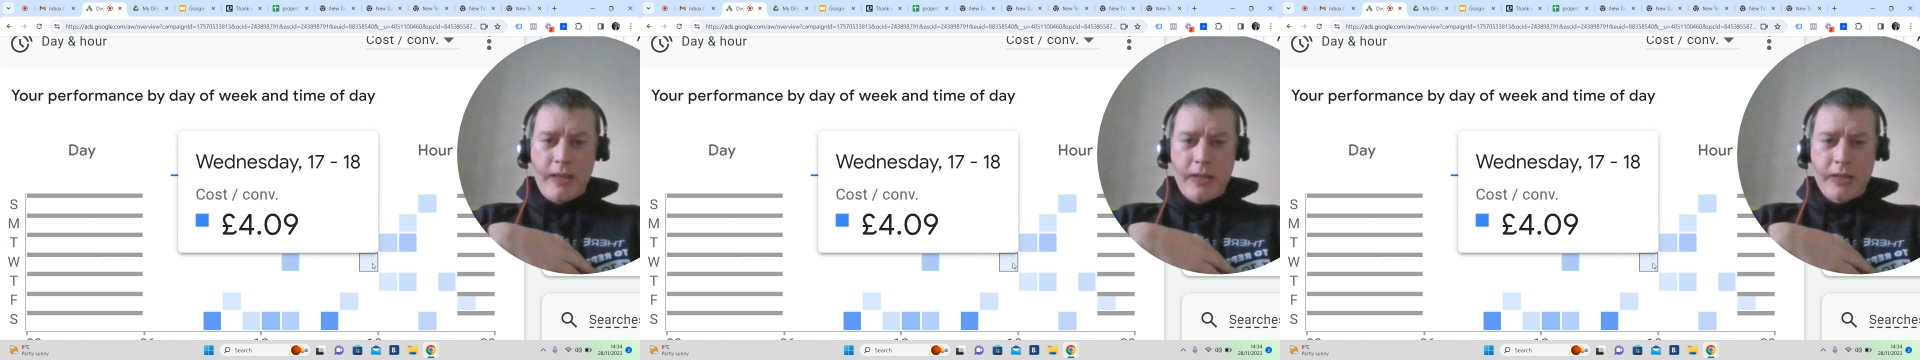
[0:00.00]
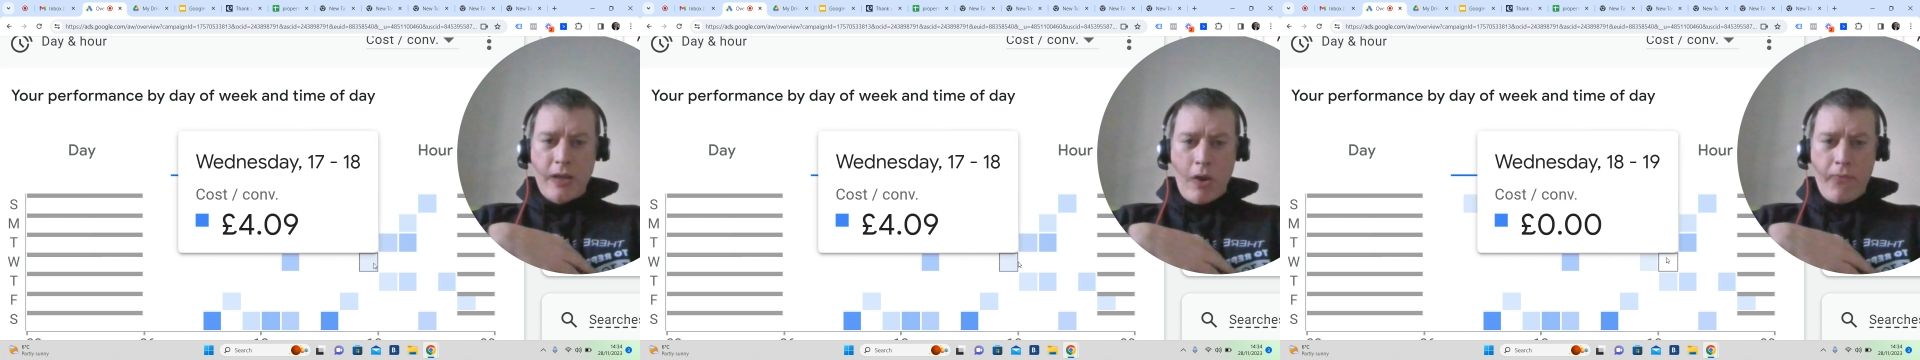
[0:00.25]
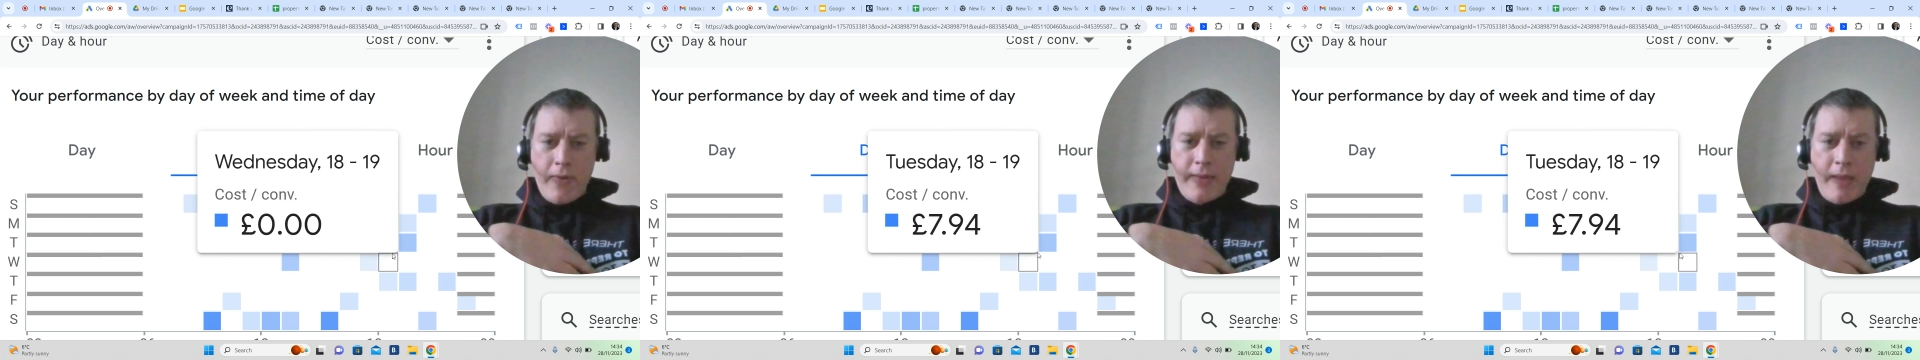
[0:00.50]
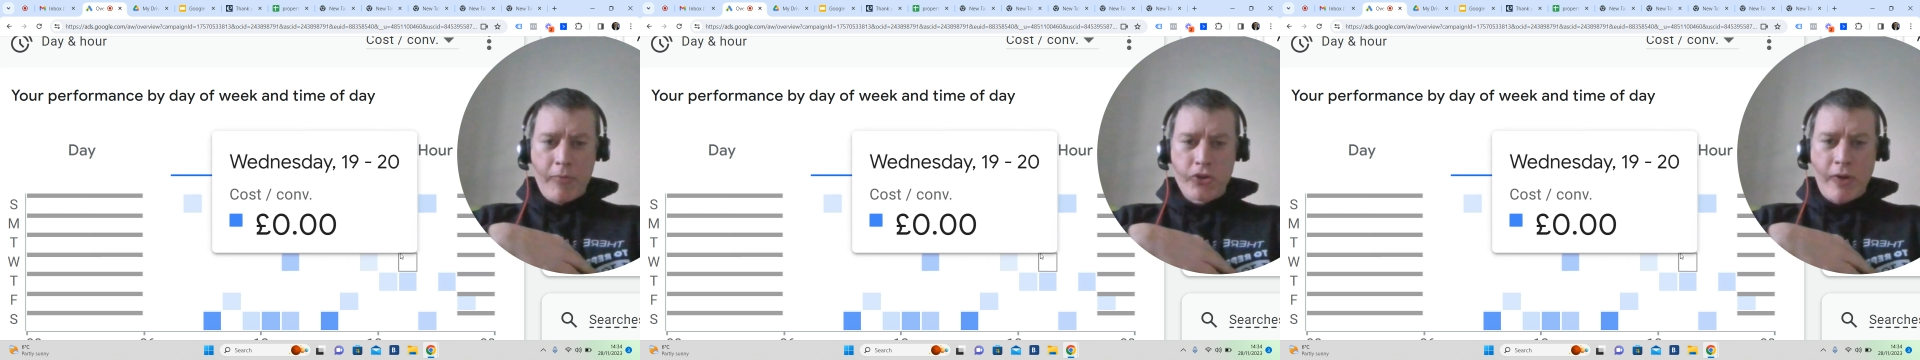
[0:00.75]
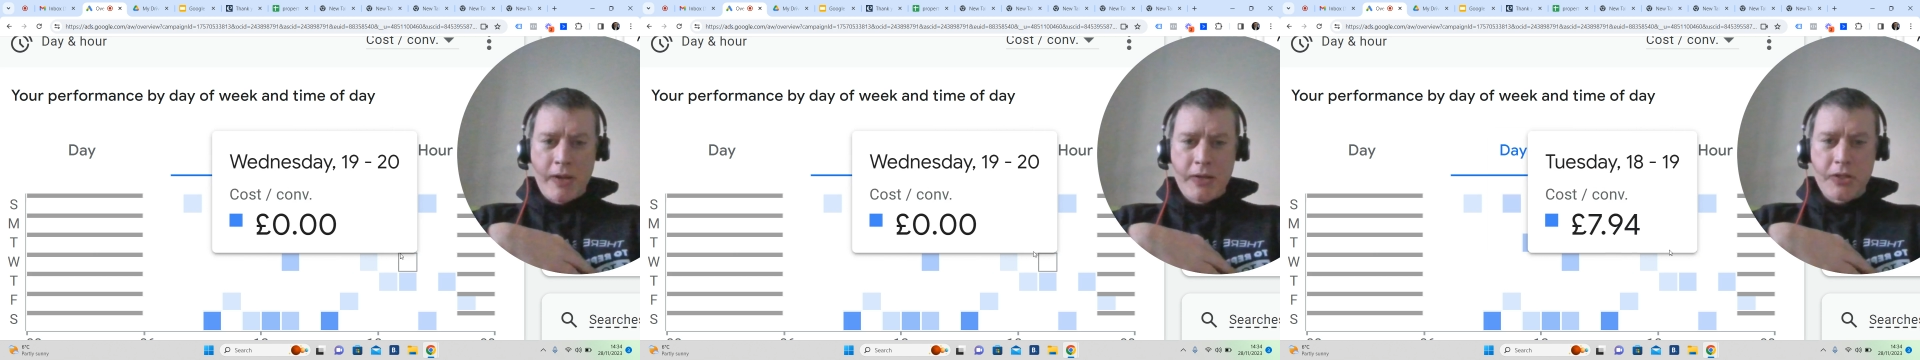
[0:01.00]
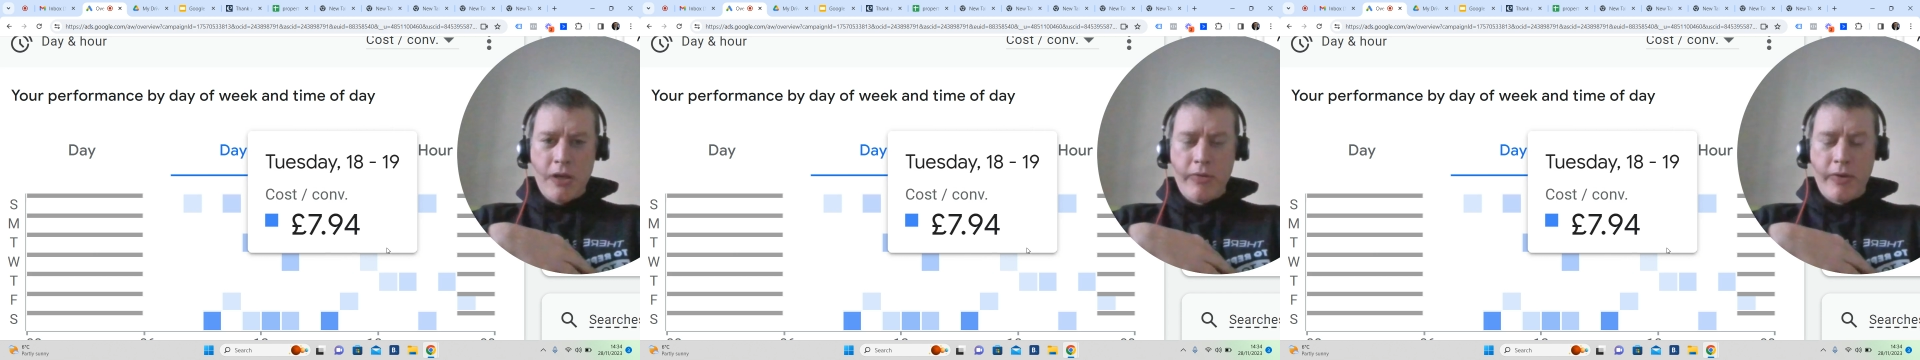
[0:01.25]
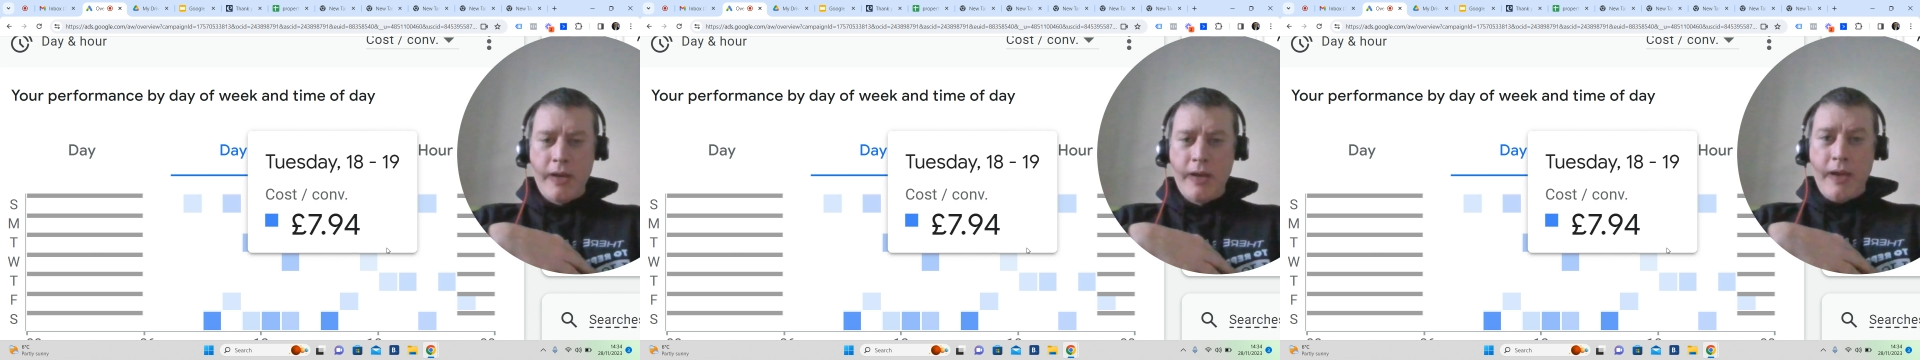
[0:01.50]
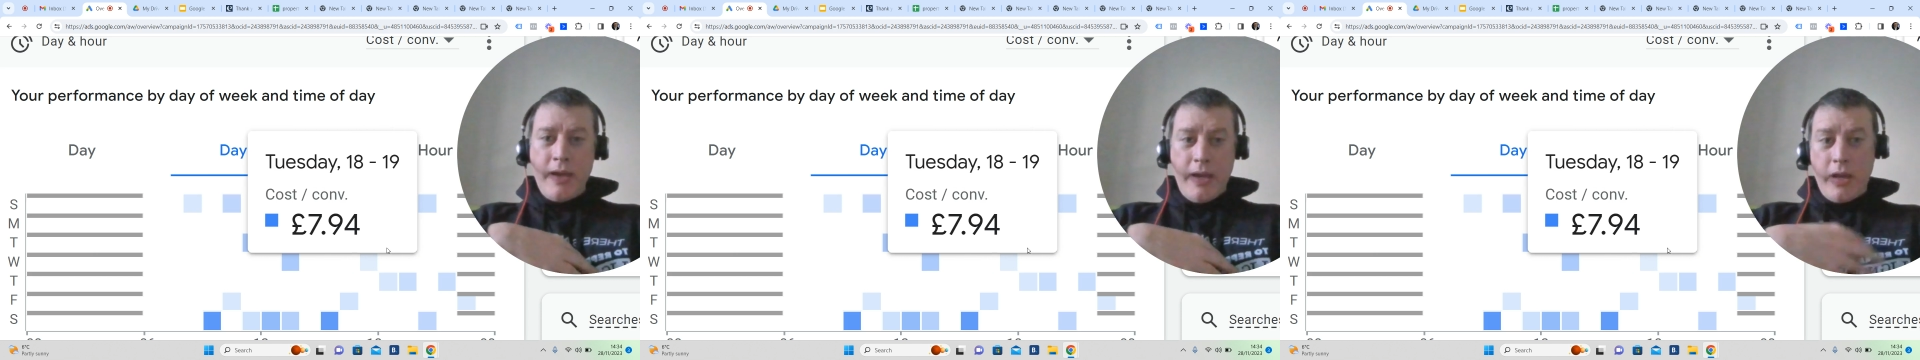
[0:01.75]
this hopefully demonstrates to you that
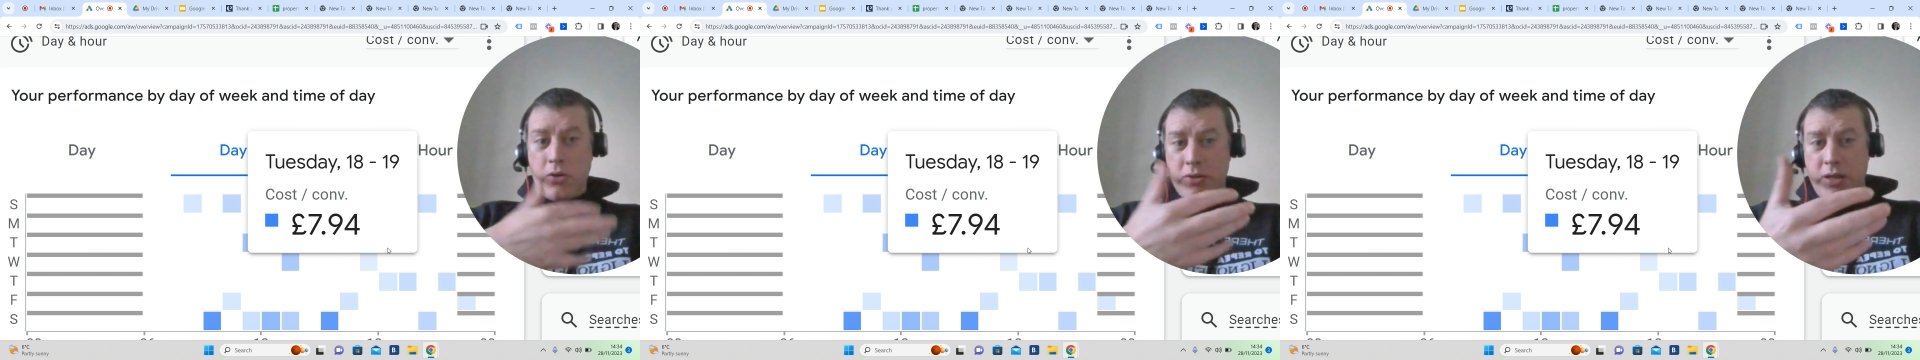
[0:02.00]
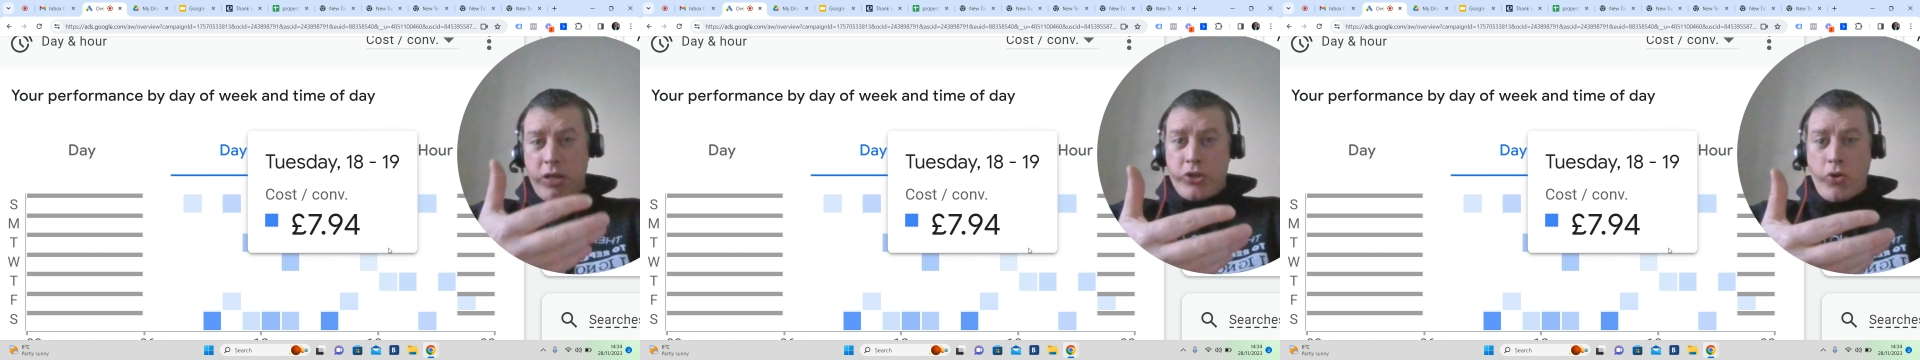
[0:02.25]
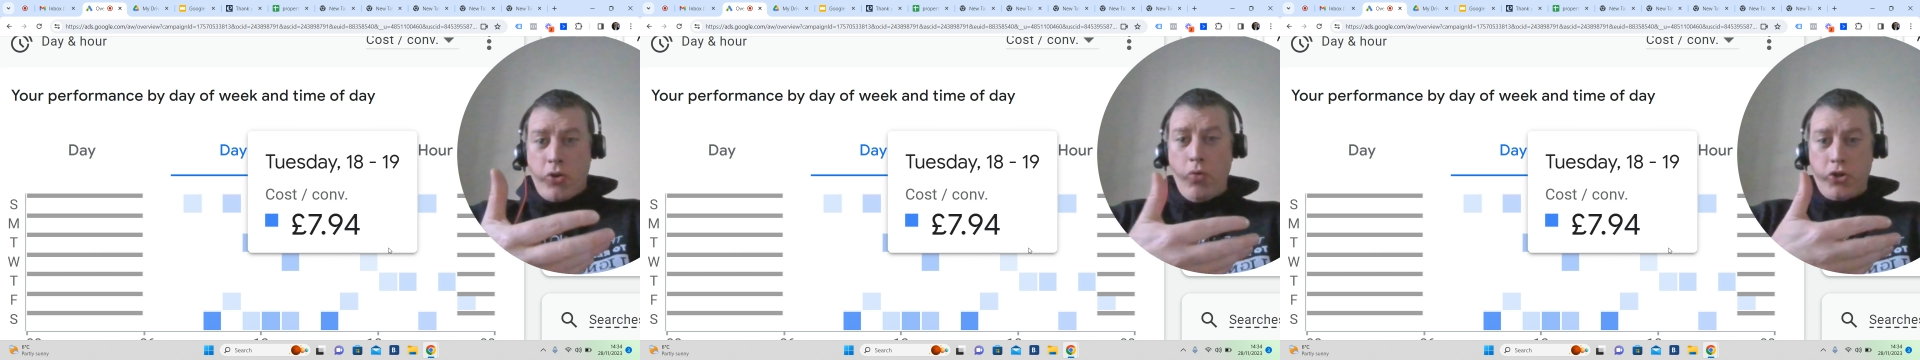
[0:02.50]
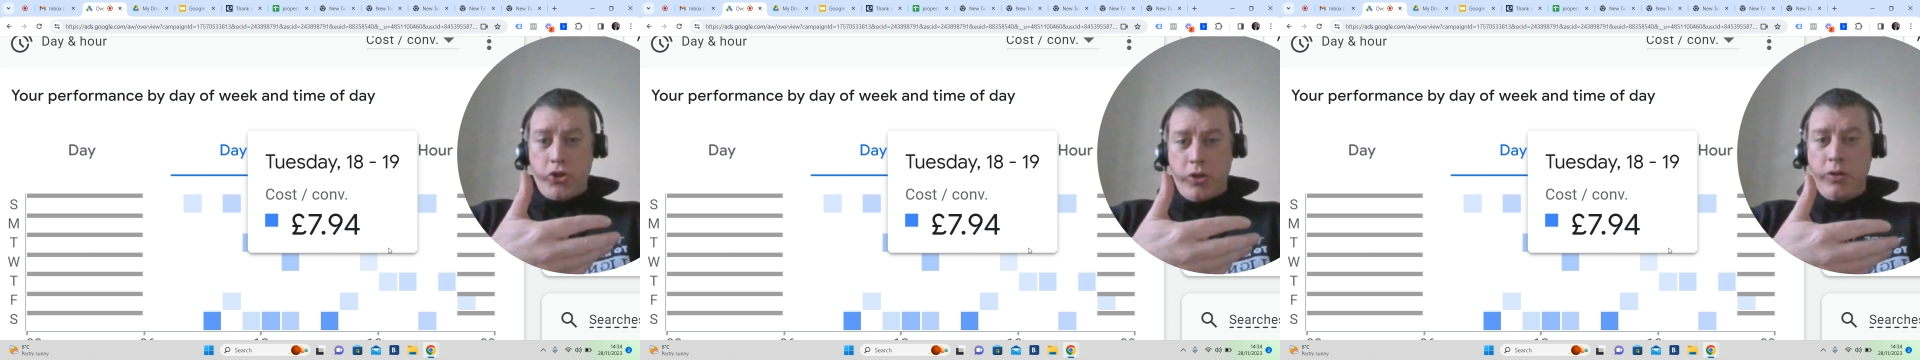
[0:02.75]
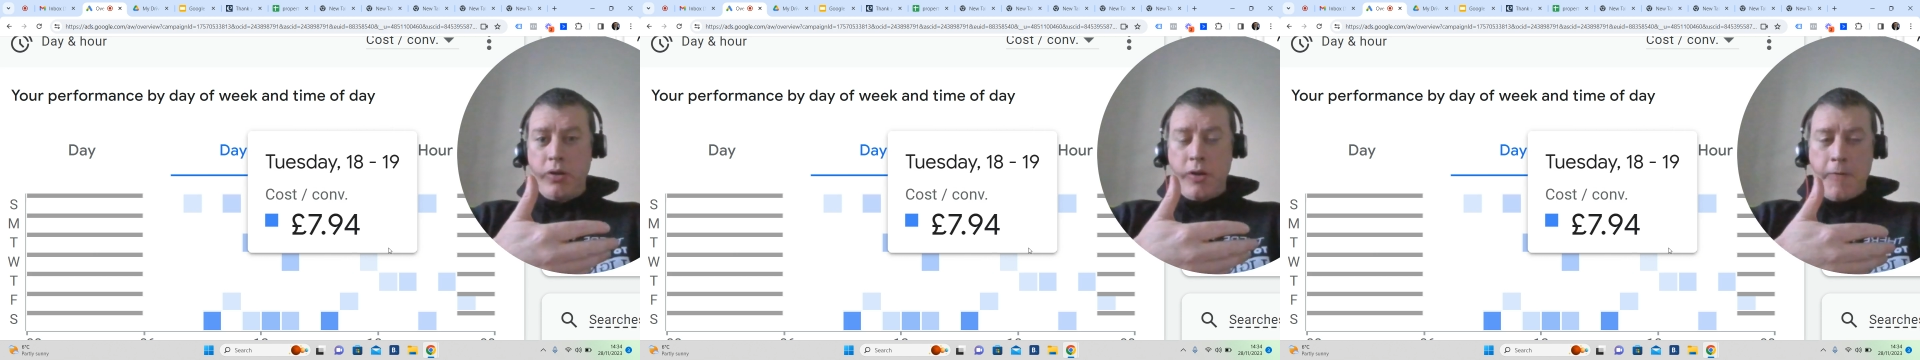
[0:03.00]
because it is an auction,